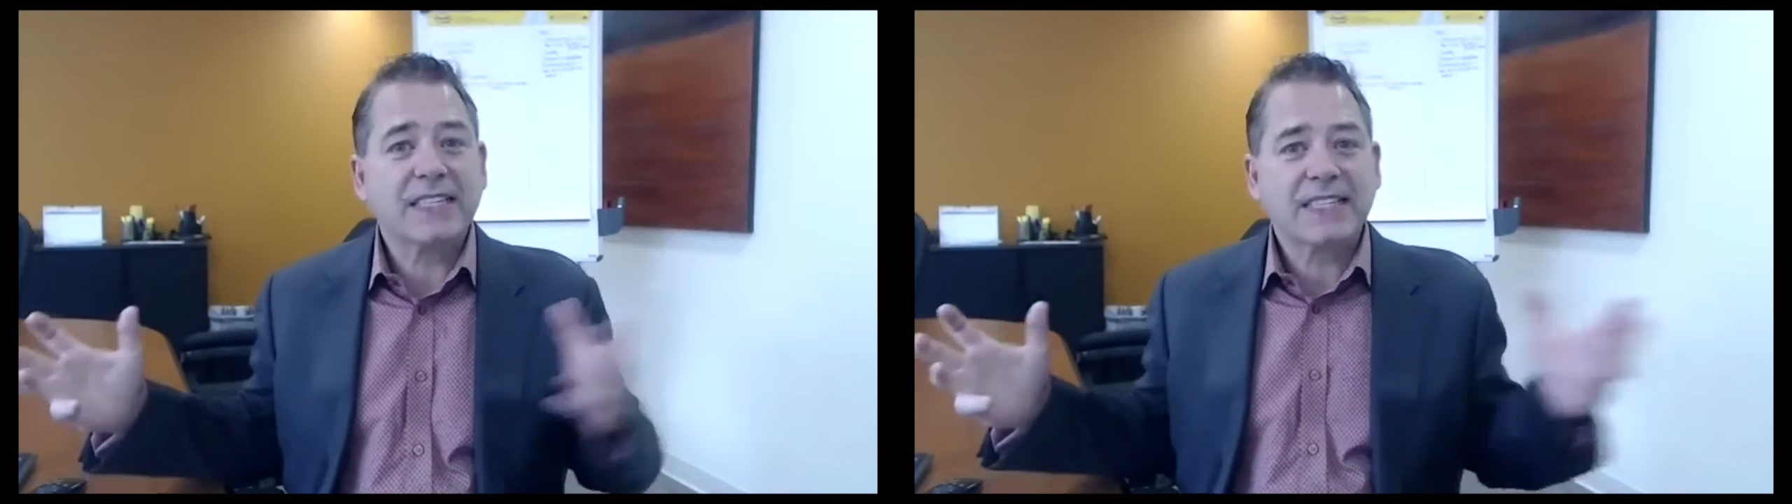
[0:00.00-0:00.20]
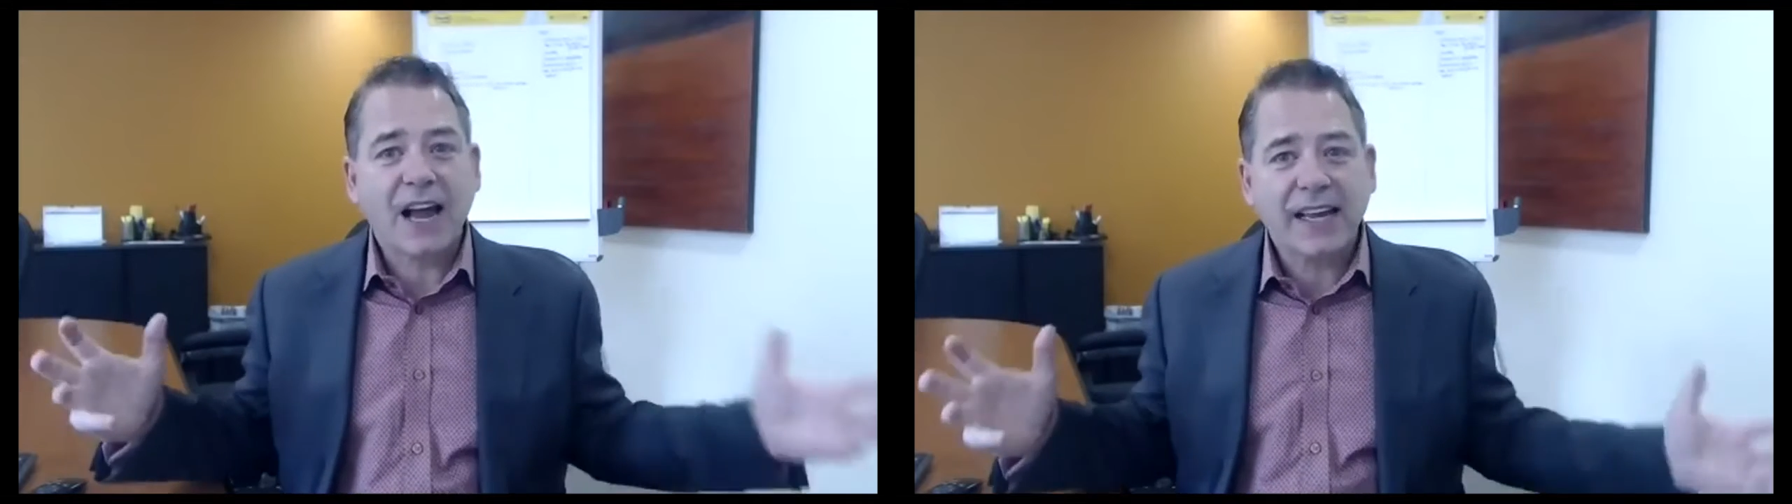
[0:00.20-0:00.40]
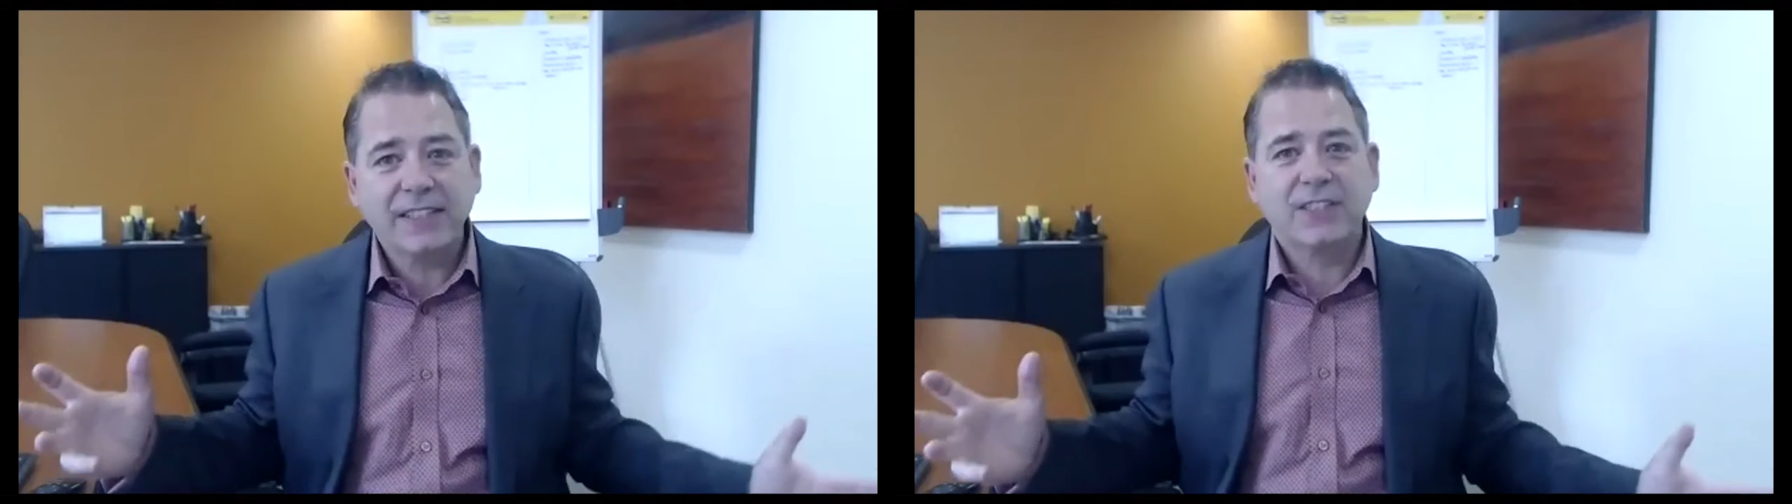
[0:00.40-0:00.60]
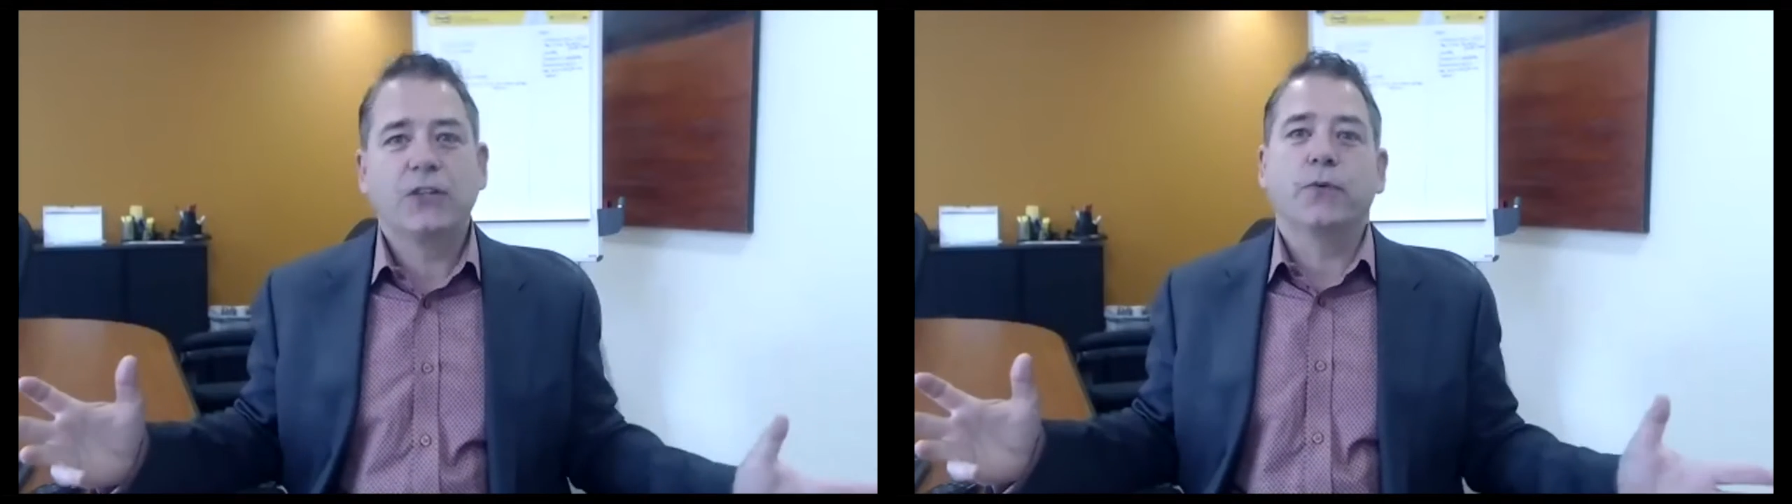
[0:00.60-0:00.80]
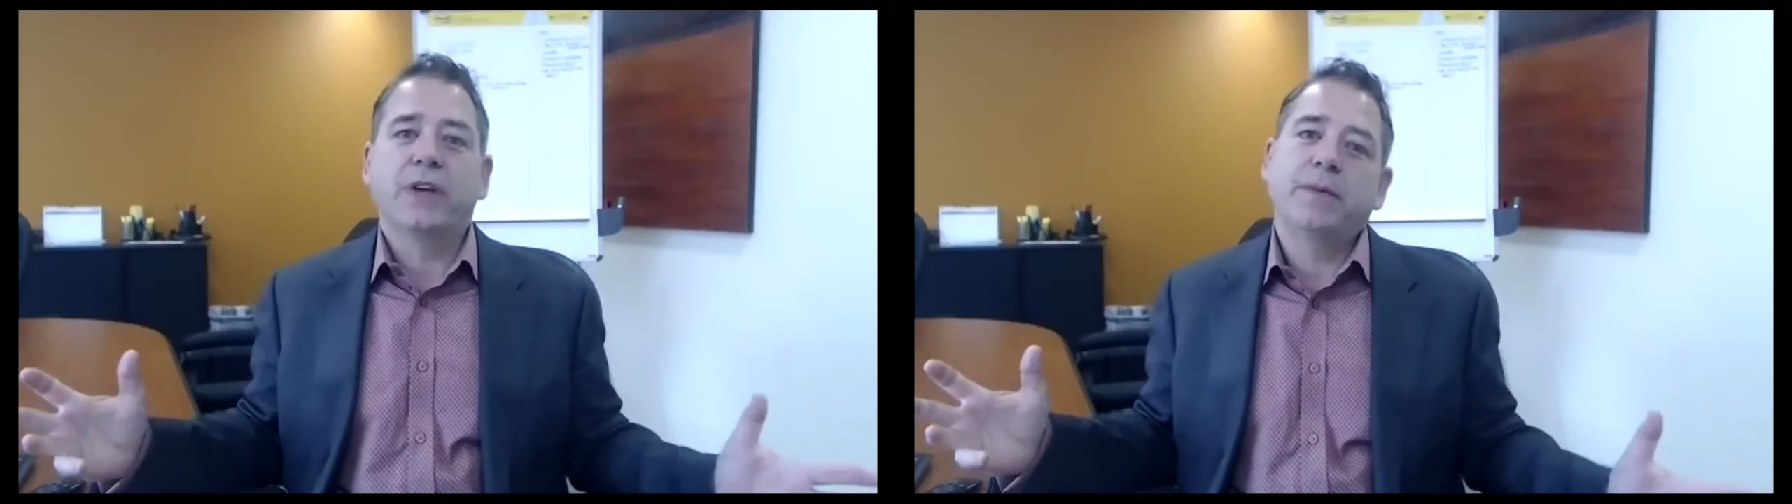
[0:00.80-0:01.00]
sides
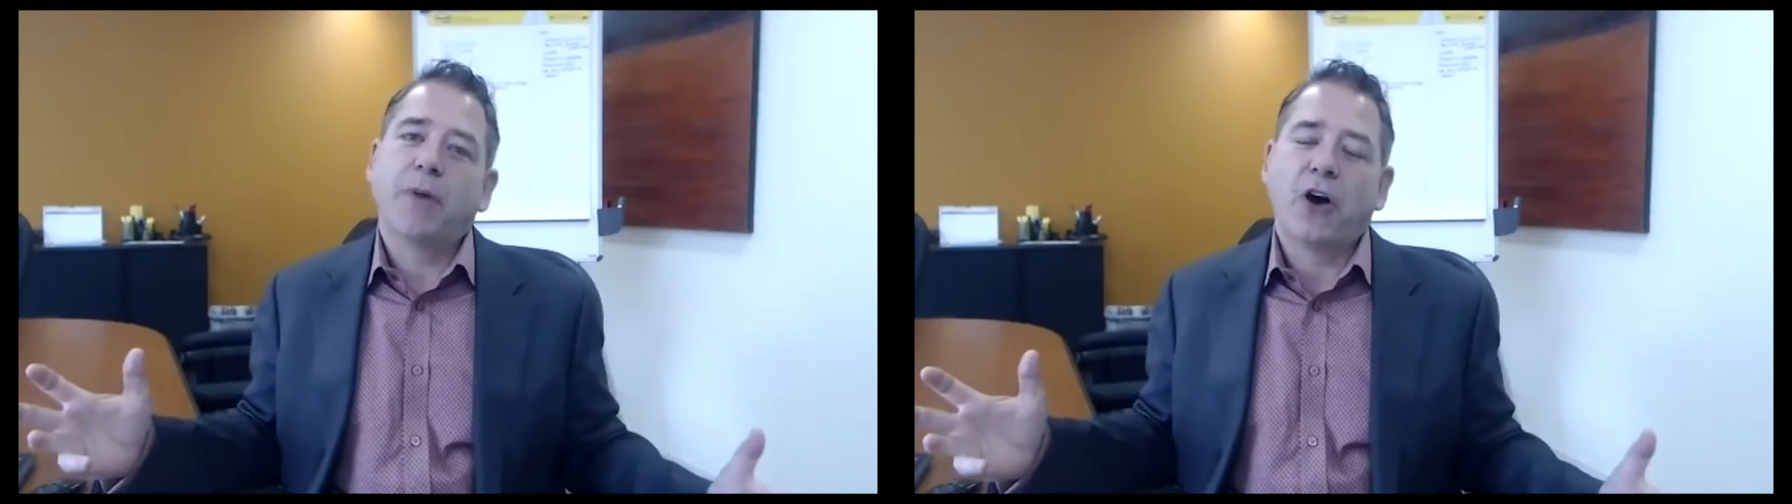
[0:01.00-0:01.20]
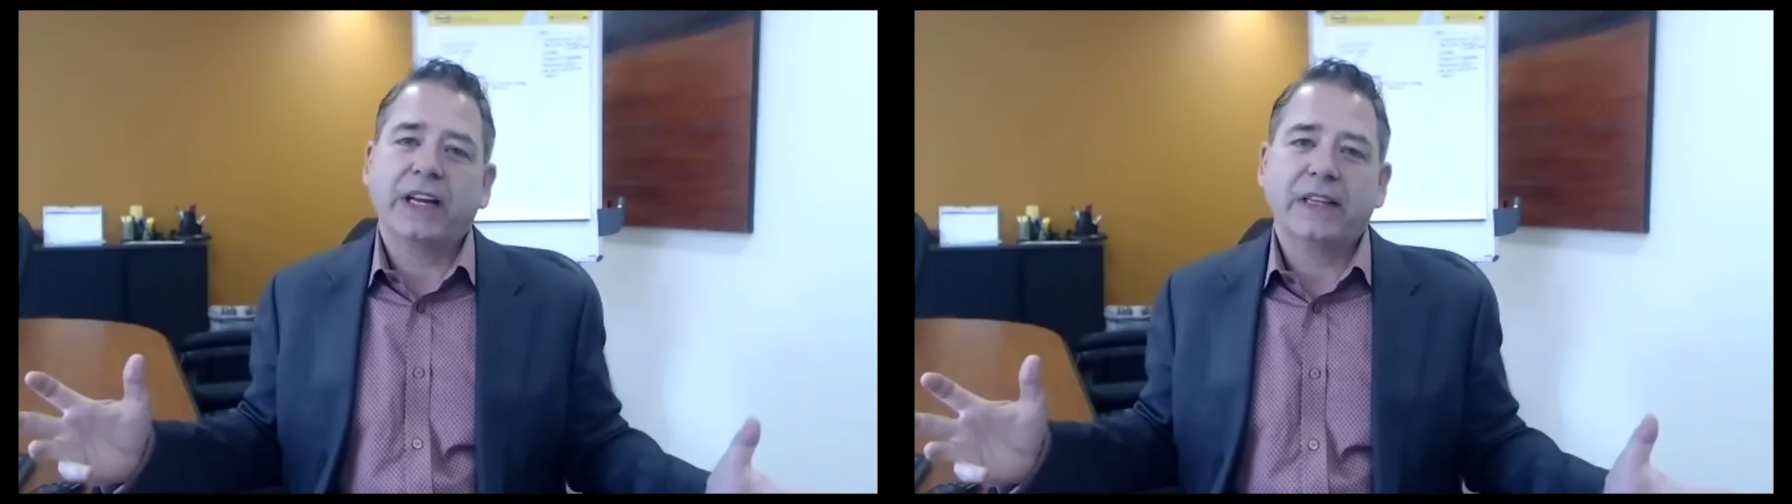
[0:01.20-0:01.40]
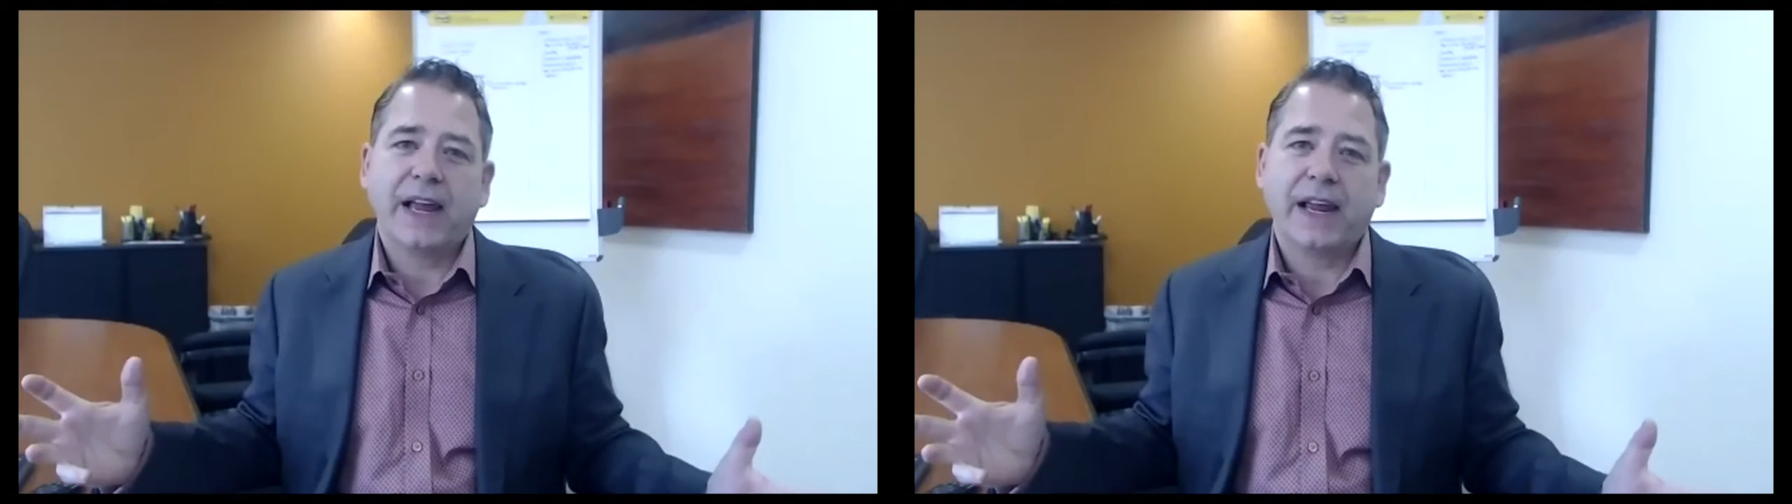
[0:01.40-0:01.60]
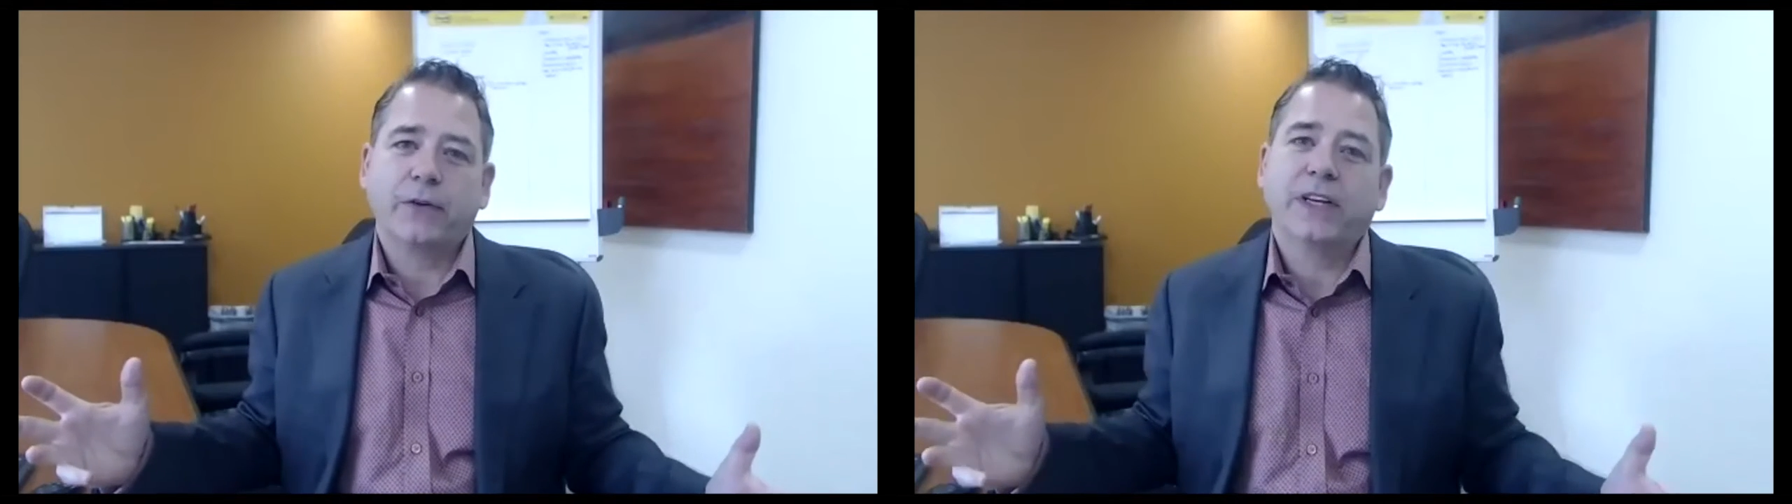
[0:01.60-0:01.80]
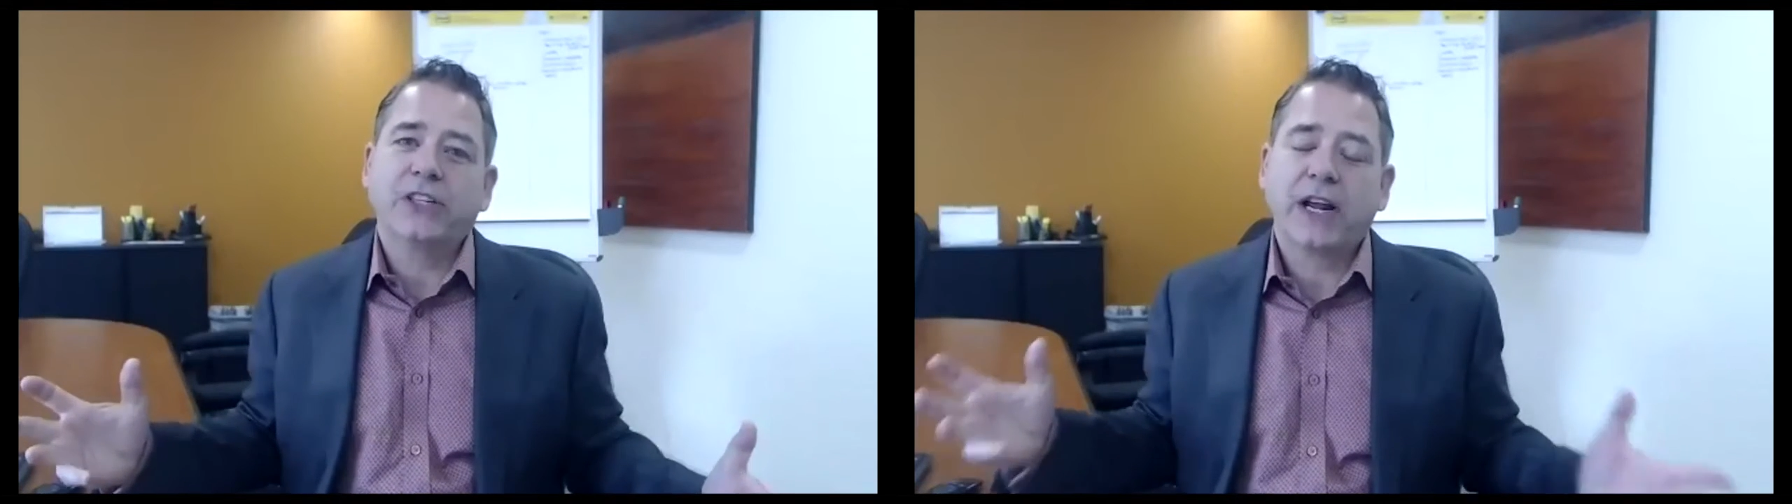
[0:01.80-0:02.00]
to read body language.